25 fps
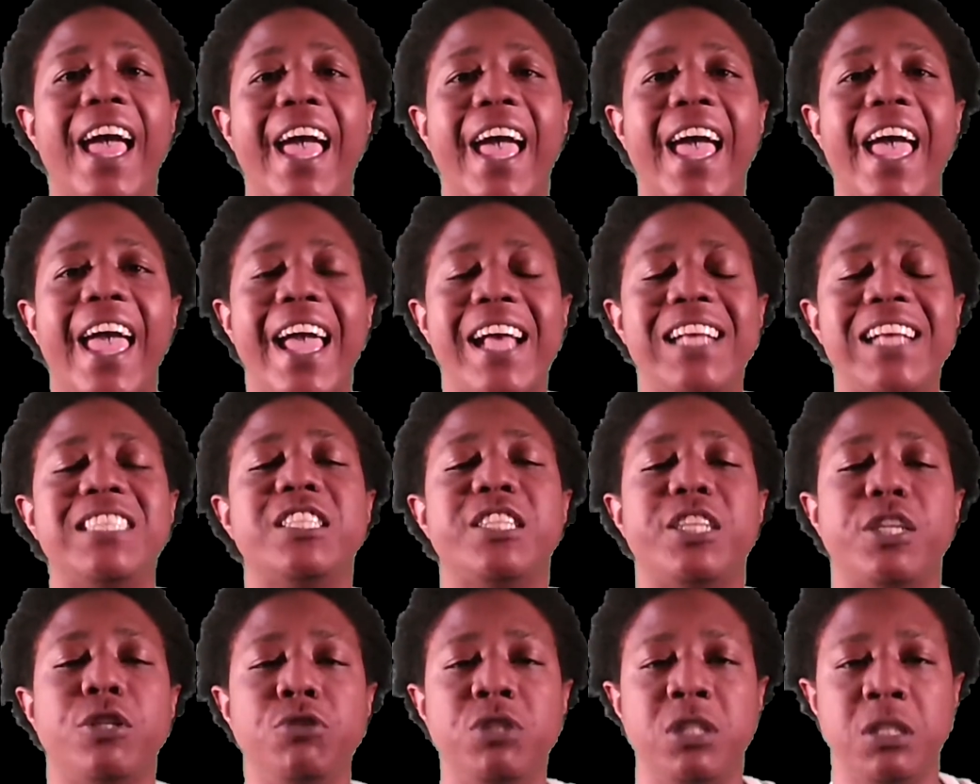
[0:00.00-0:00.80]

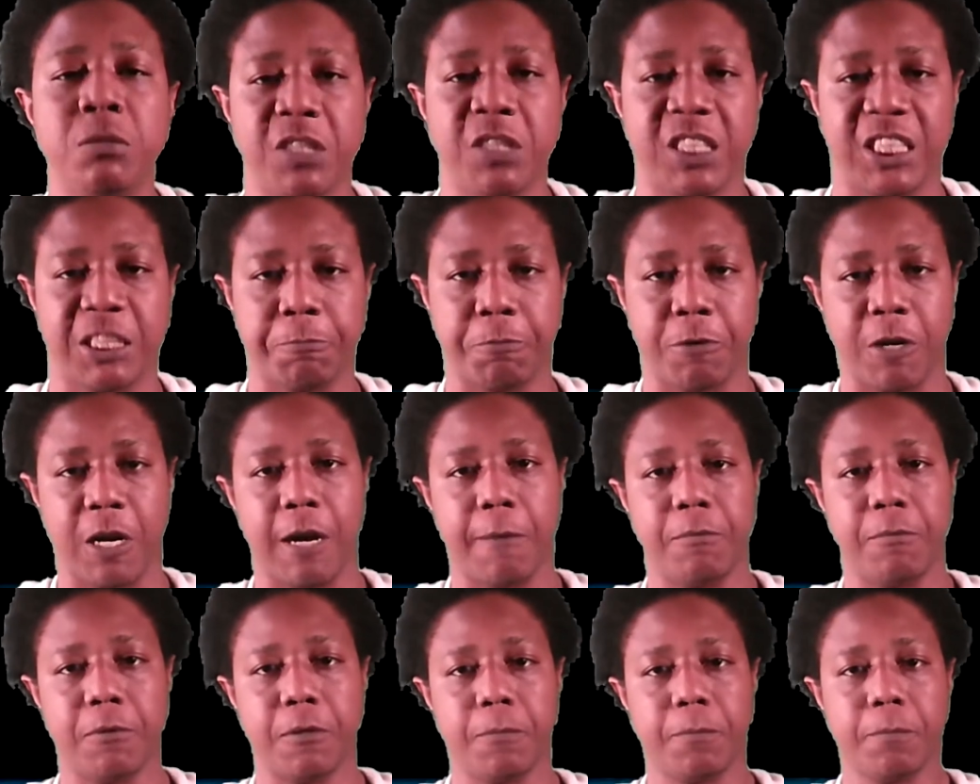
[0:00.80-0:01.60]
Execution was the problem.
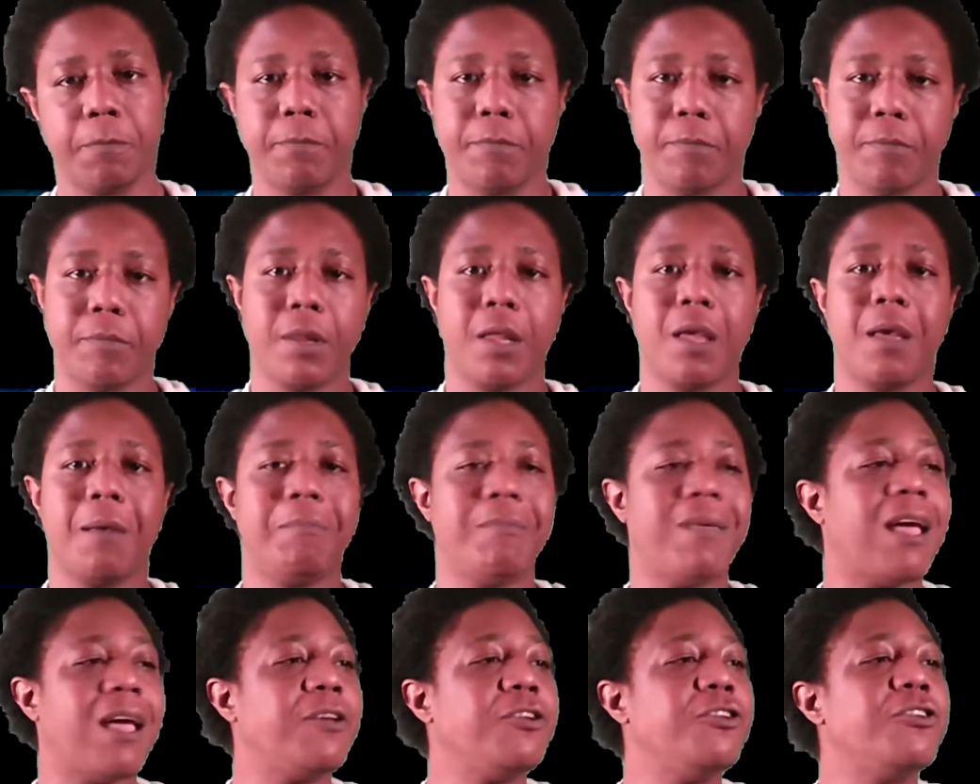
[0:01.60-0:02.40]

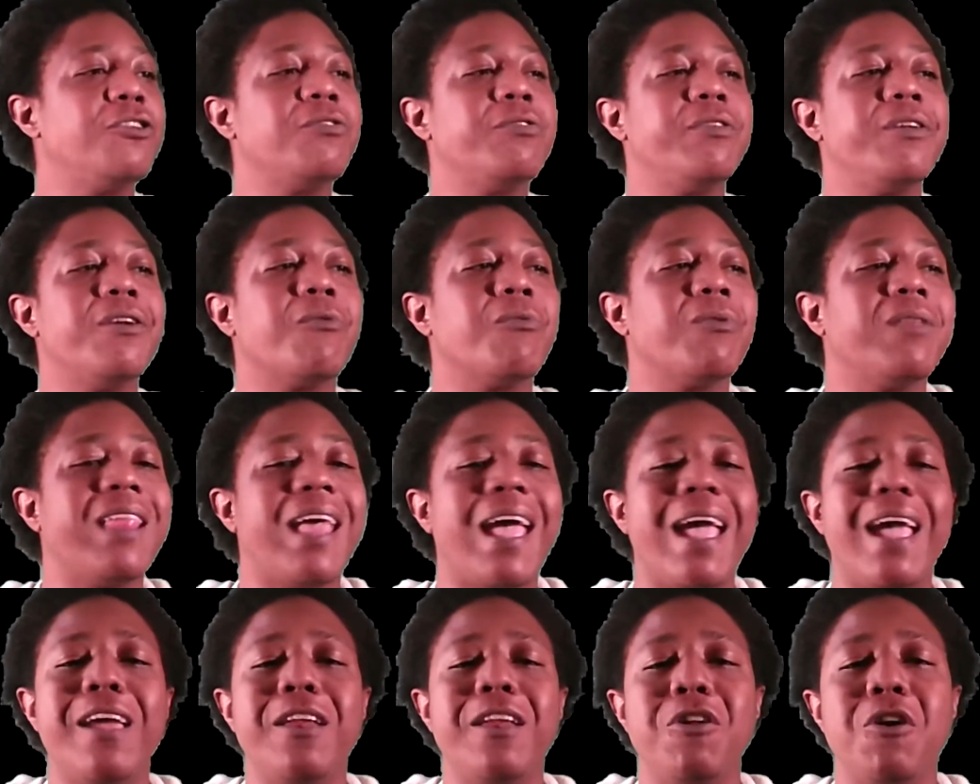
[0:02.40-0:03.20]
Now, you're
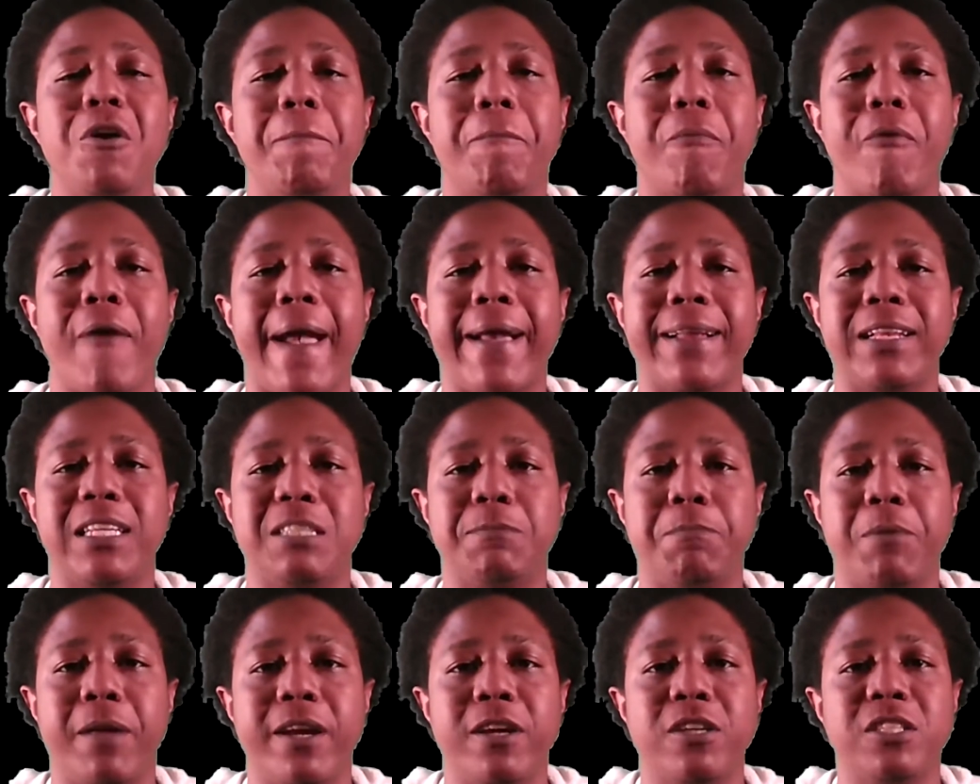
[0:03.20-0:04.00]
relying on practice
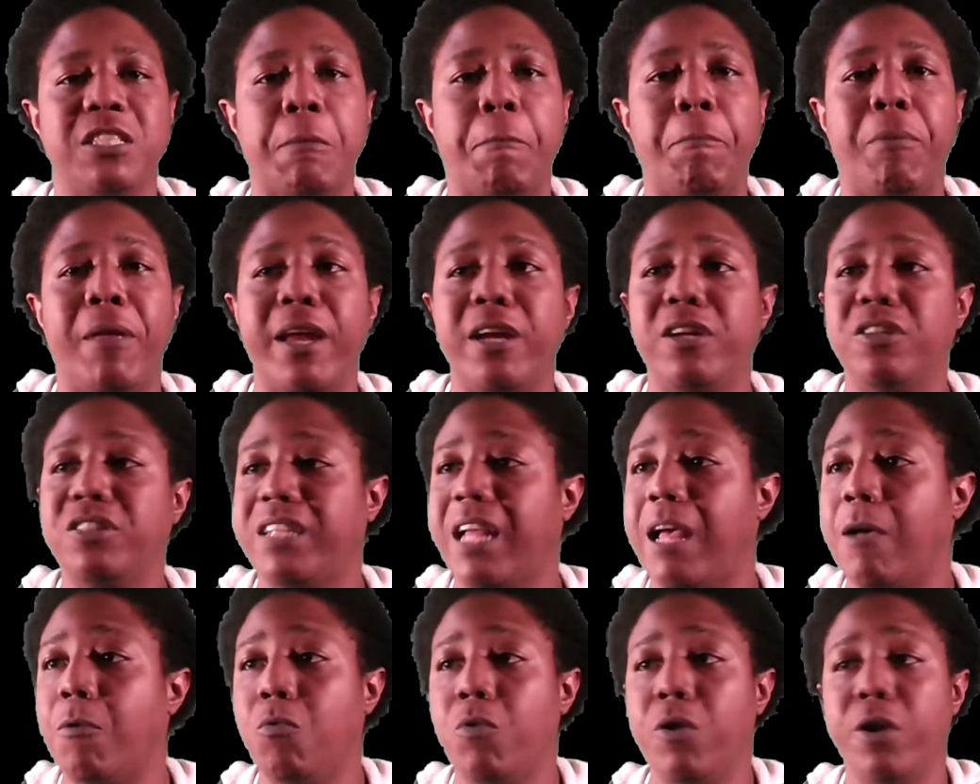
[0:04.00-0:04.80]
players and players
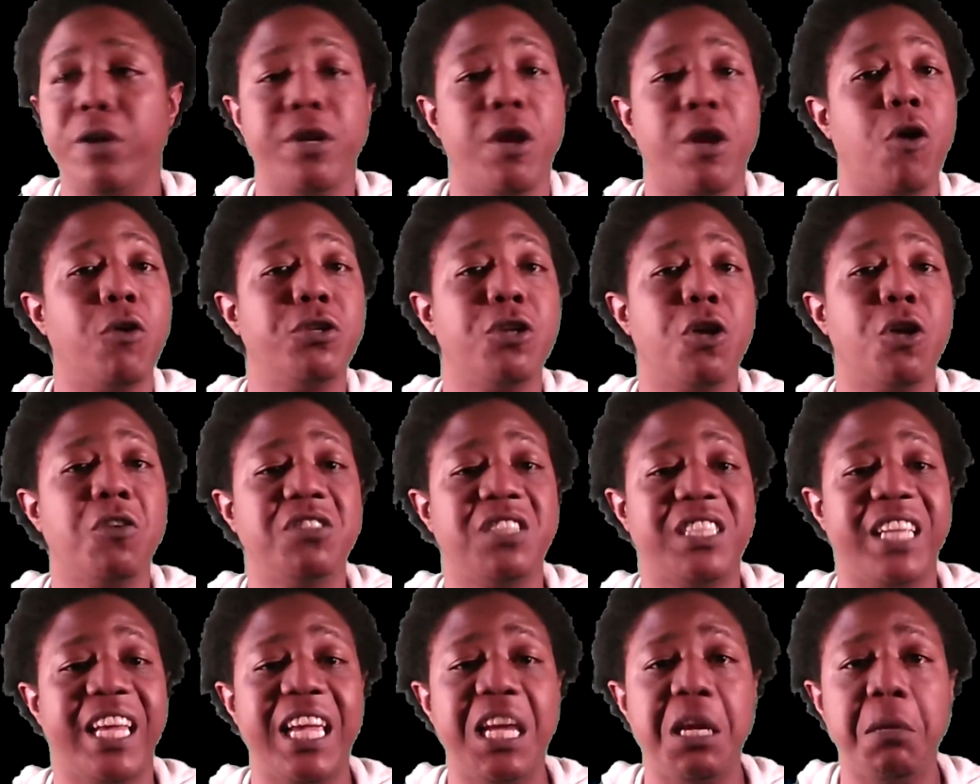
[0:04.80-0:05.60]
that weren't on no
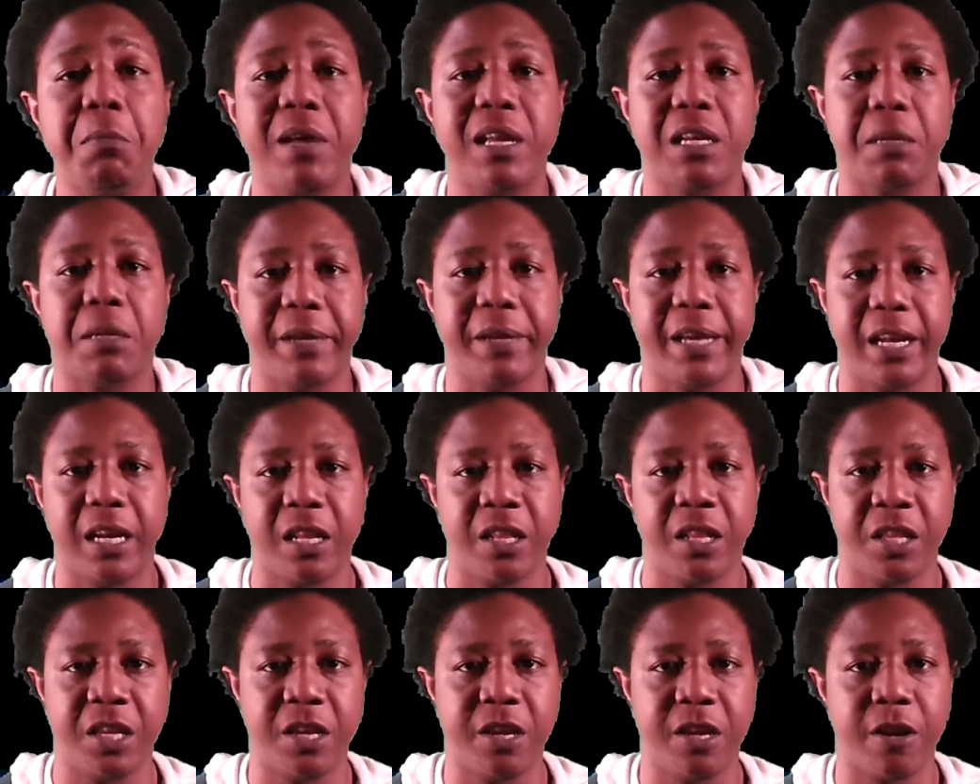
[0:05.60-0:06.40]
team at the beginning of
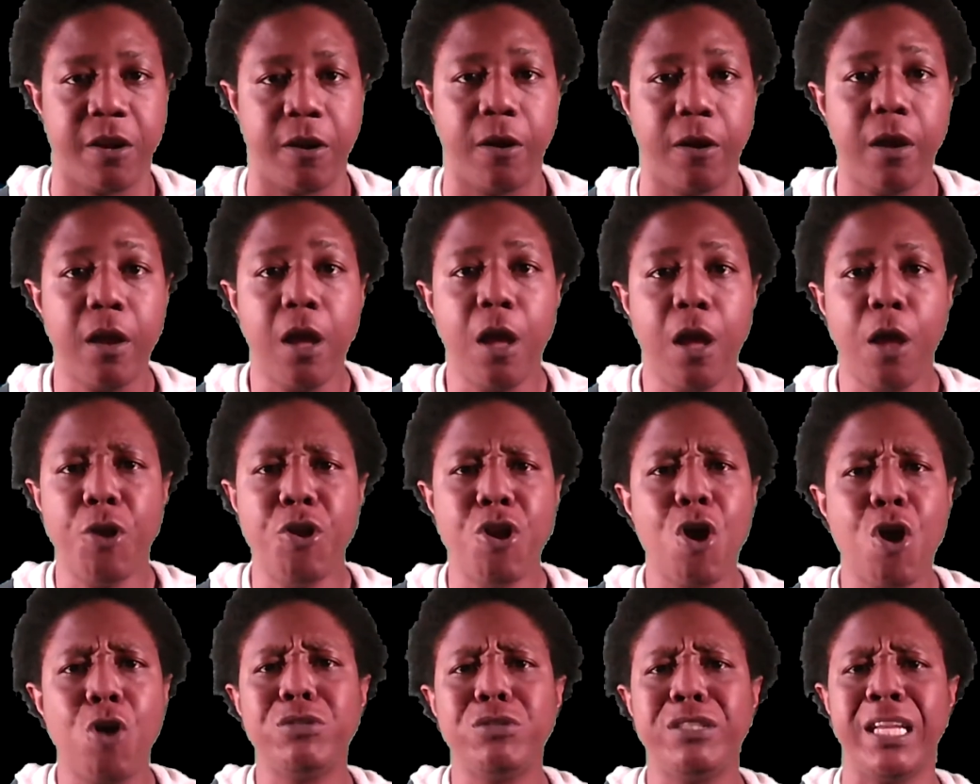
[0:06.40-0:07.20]
the year.
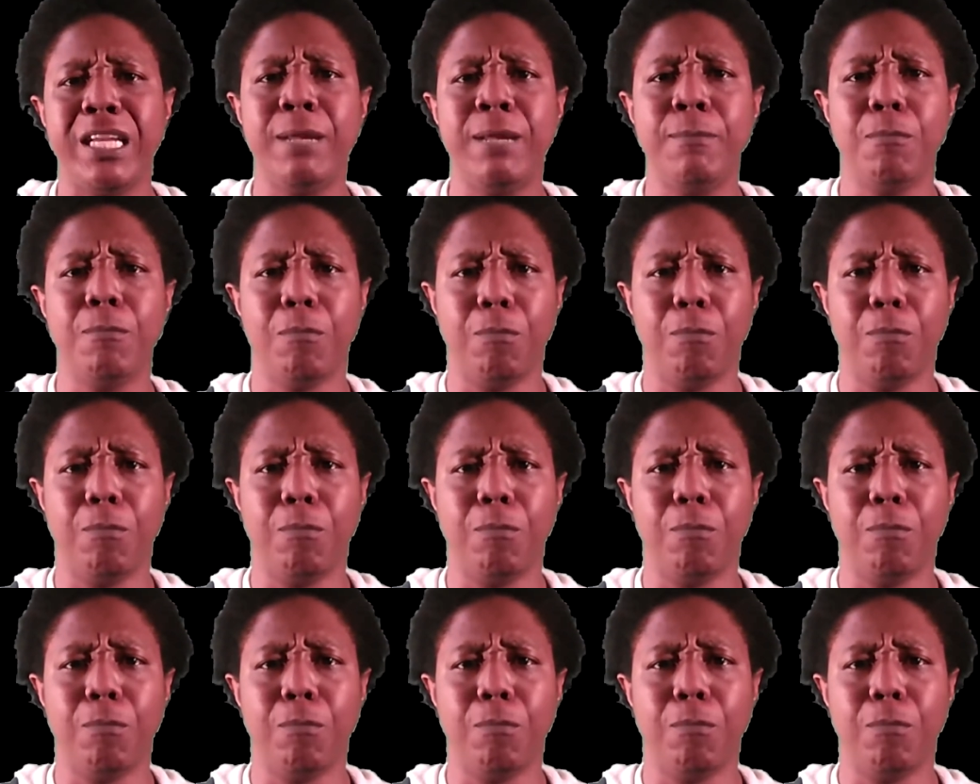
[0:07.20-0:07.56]
No team